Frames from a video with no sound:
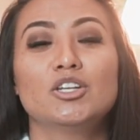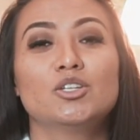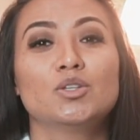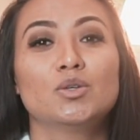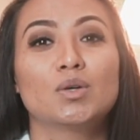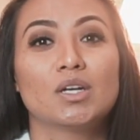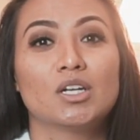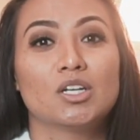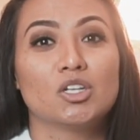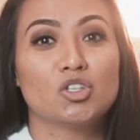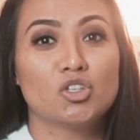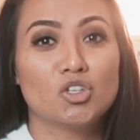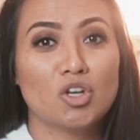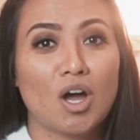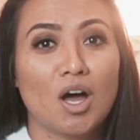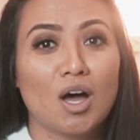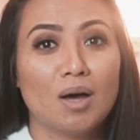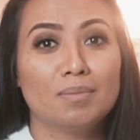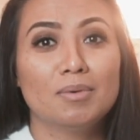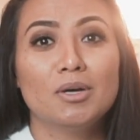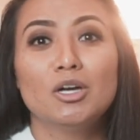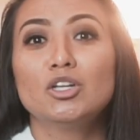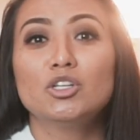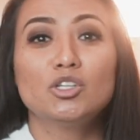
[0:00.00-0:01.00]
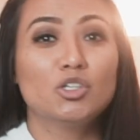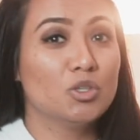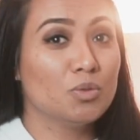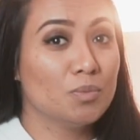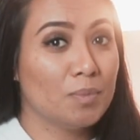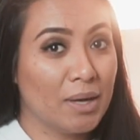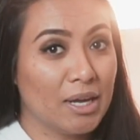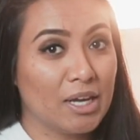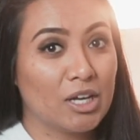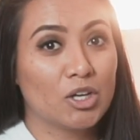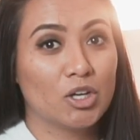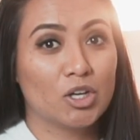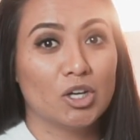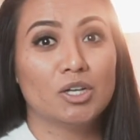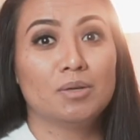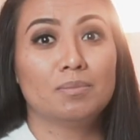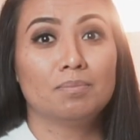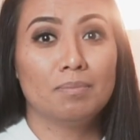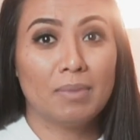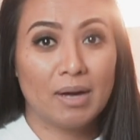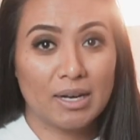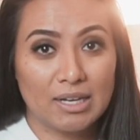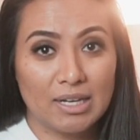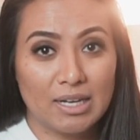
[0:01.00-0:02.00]
to get a job, to make good
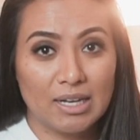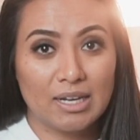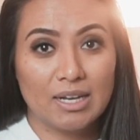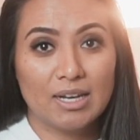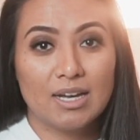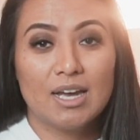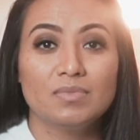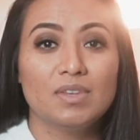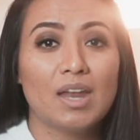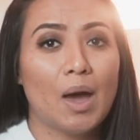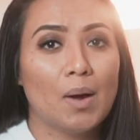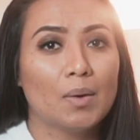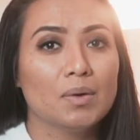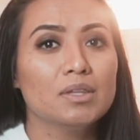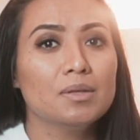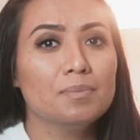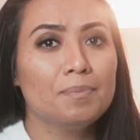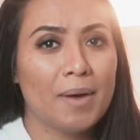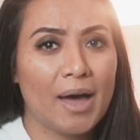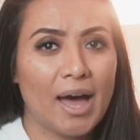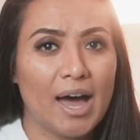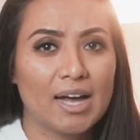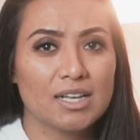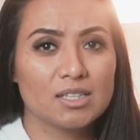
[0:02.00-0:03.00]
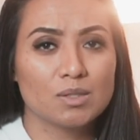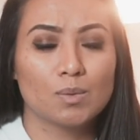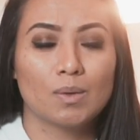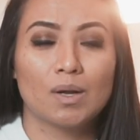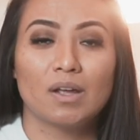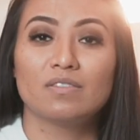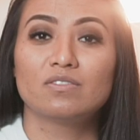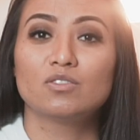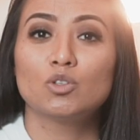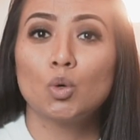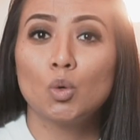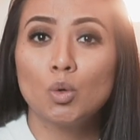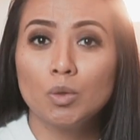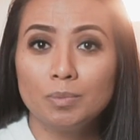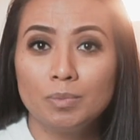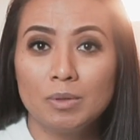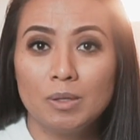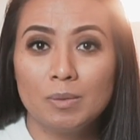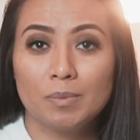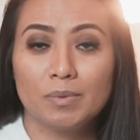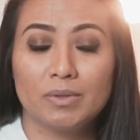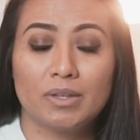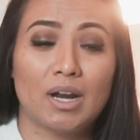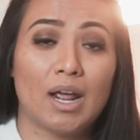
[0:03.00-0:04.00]
money. Now, in the past, when I've told
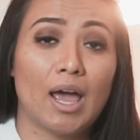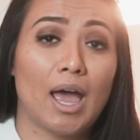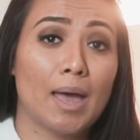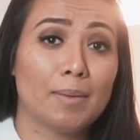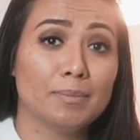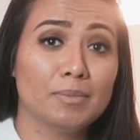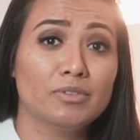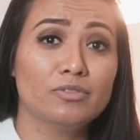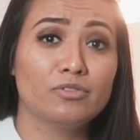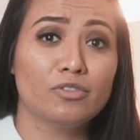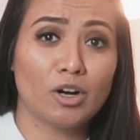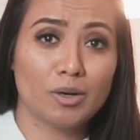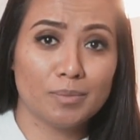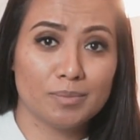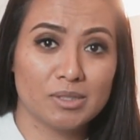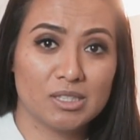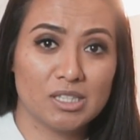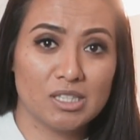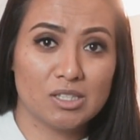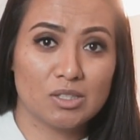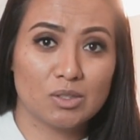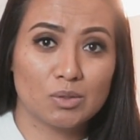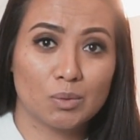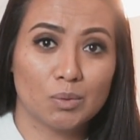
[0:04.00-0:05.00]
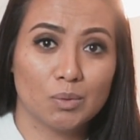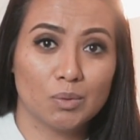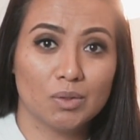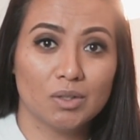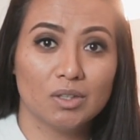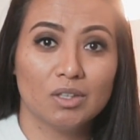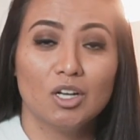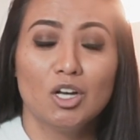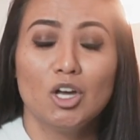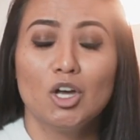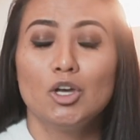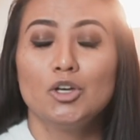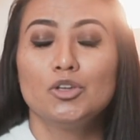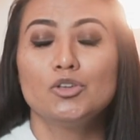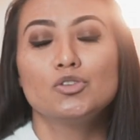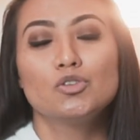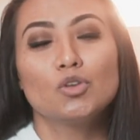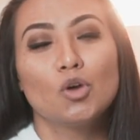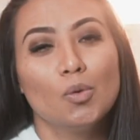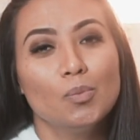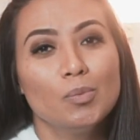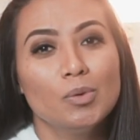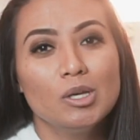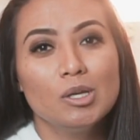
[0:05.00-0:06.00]
people that I'm in pharmacy school,
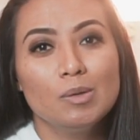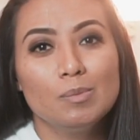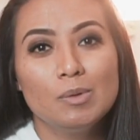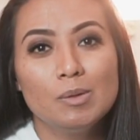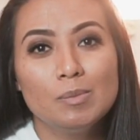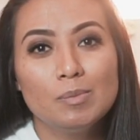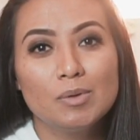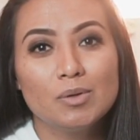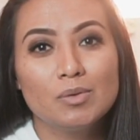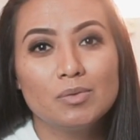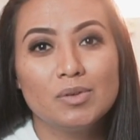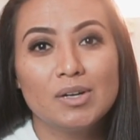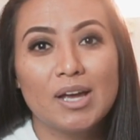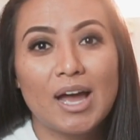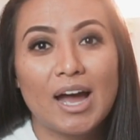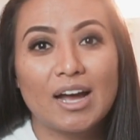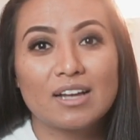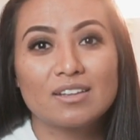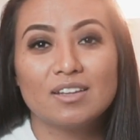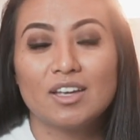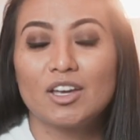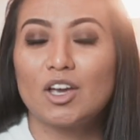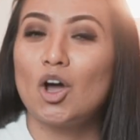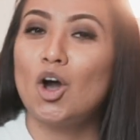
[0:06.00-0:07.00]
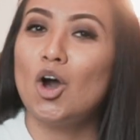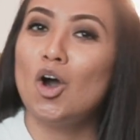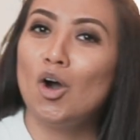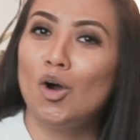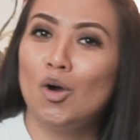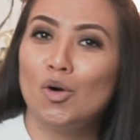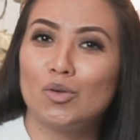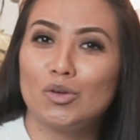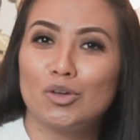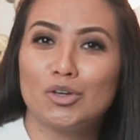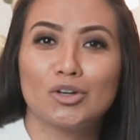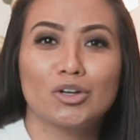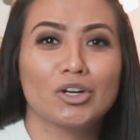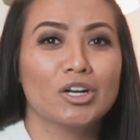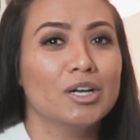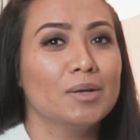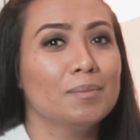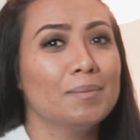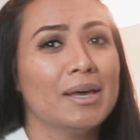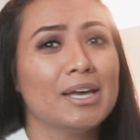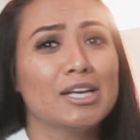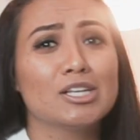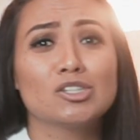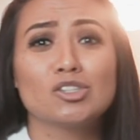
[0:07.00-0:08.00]
so many people react like, oh, you're gonna
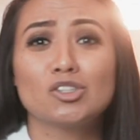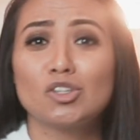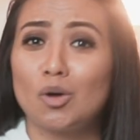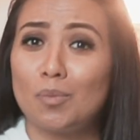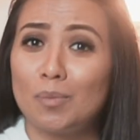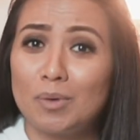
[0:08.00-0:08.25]
make so